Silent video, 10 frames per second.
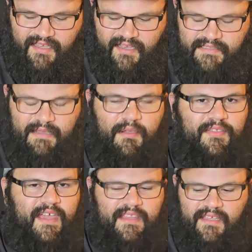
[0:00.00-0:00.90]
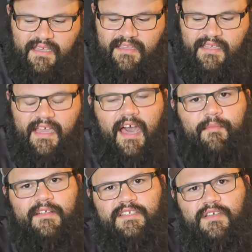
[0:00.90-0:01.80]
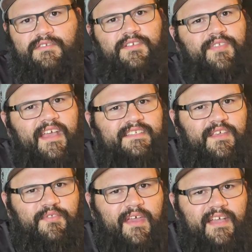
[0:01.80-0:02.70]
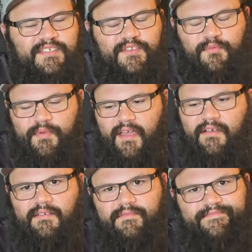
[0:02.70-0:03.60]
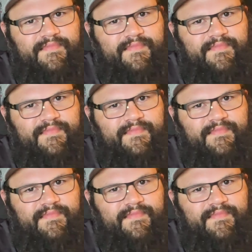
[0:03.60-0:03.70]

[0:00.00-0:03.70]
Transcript: Tell me what you think in the comments. Is there things that you think I should do better?